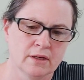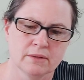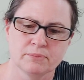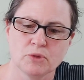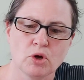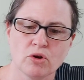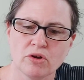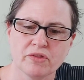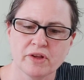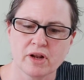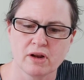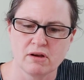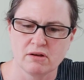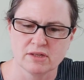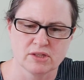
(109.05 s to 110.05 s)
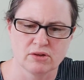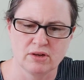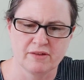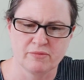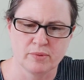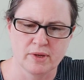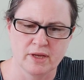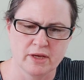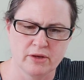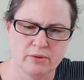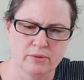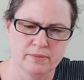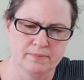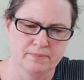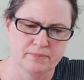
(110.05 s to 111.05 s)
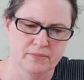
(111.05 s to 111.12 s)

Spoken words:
"Knock on the glass, Olive, will you?"